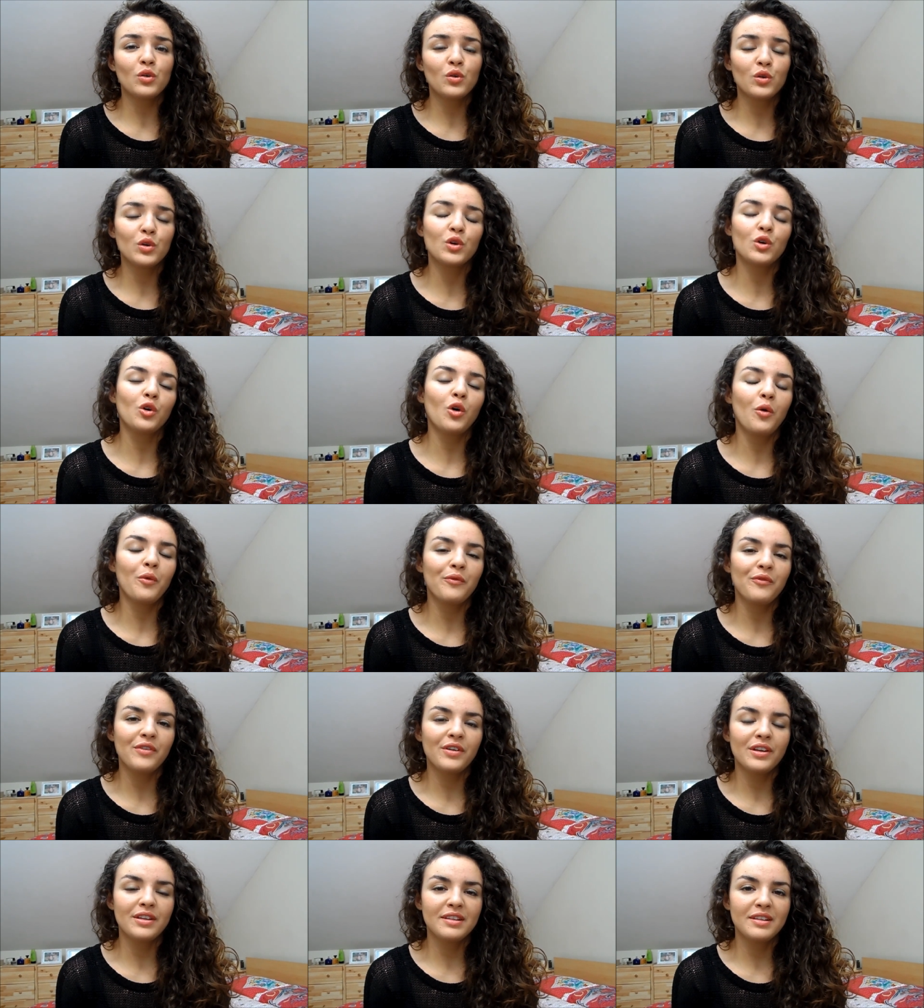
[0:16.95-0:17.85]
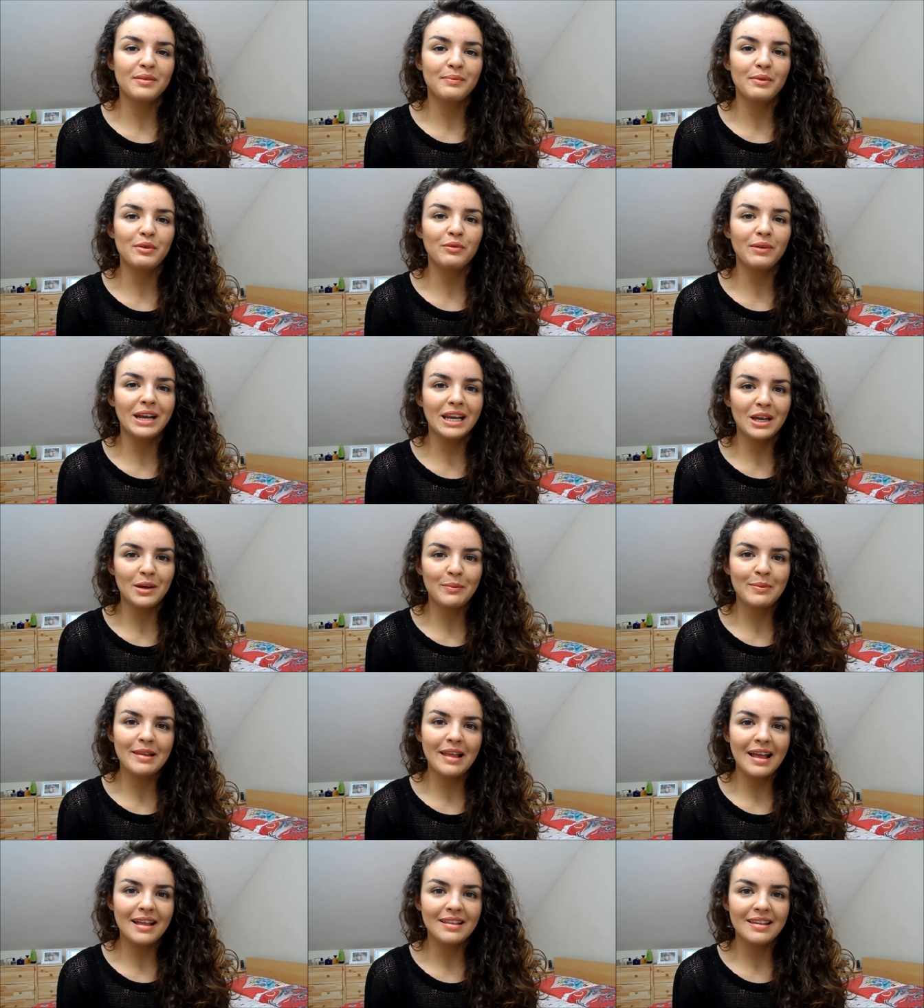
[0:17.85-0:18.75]
knock your confidence and be really
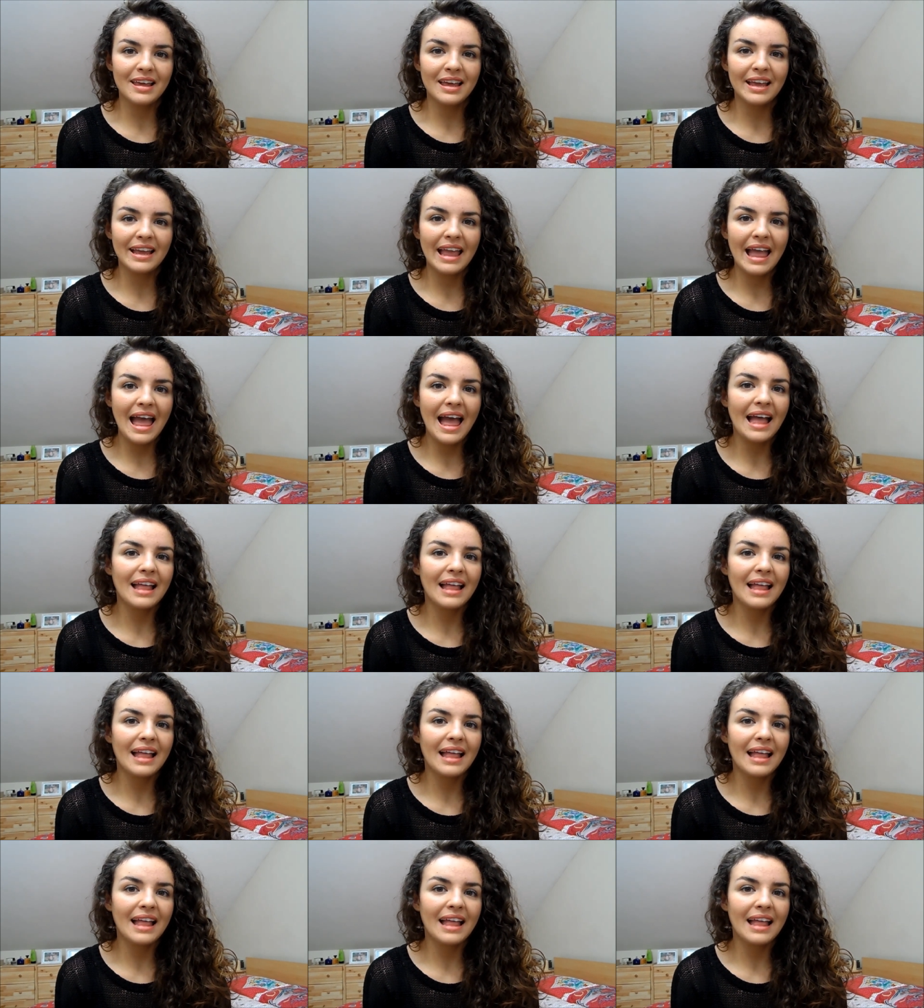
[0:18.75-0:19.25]
upsetting.